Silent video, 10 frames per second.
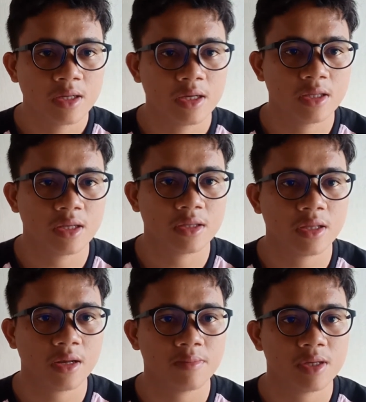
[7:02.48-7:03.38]

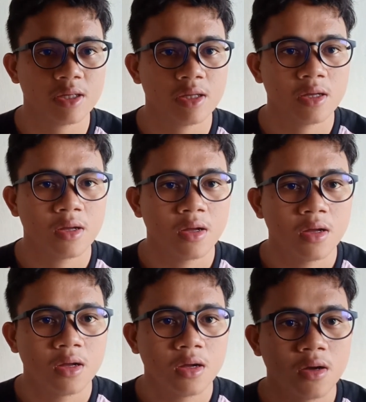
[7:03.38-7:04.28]
determining
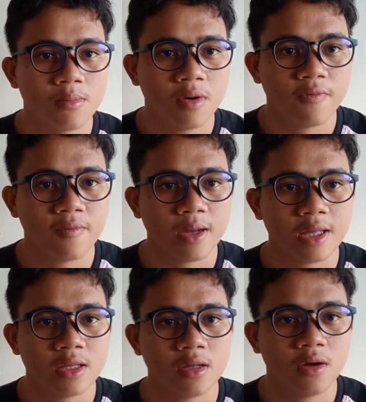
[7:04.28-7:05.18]

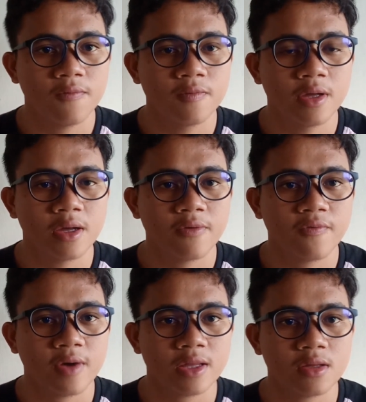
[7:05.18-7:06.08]
movement of the
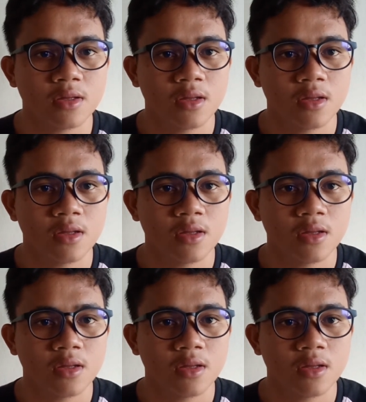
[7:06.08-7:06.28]
flat